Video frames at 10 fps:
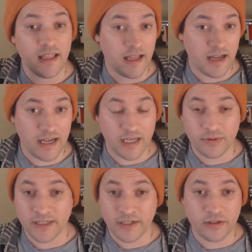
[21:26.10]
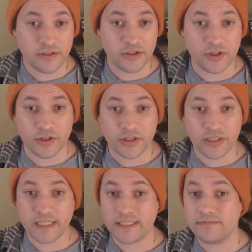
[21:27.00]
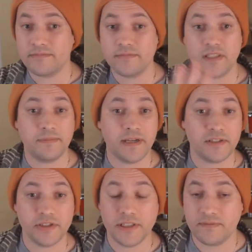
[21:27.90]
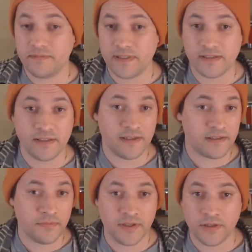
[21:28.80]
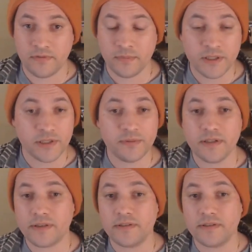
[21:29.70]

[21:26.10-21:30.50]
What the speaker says: I would encourage journaling, especially if that's not something you're familiar with.